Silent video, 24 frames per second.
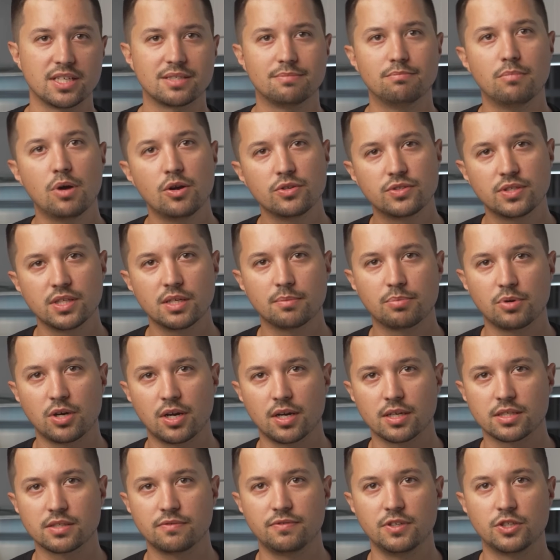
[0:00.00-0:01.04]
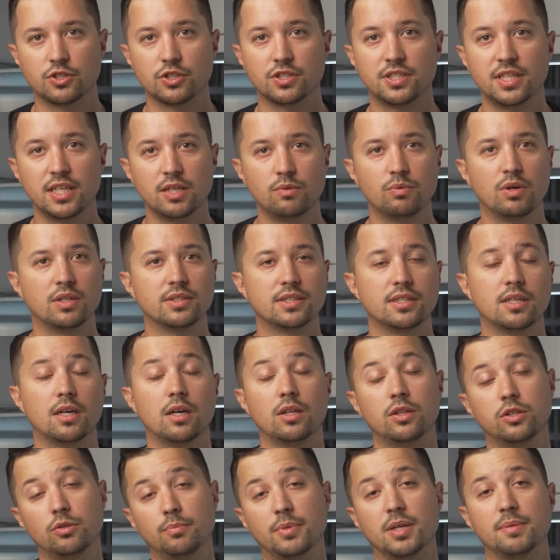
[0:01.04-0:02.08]
as most of their products feature TIG-welded
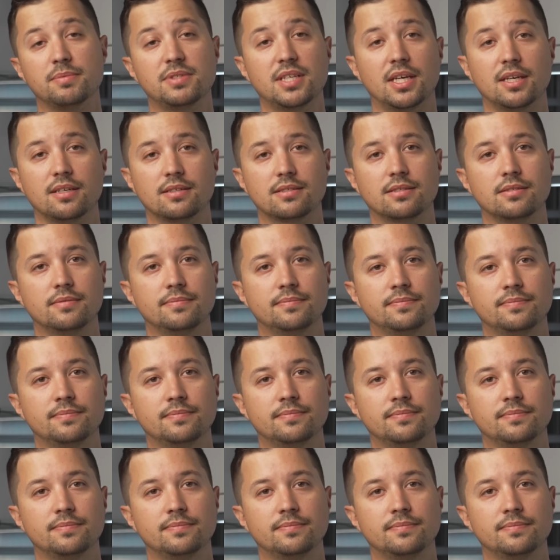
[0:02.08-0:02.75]
aluminum tanks.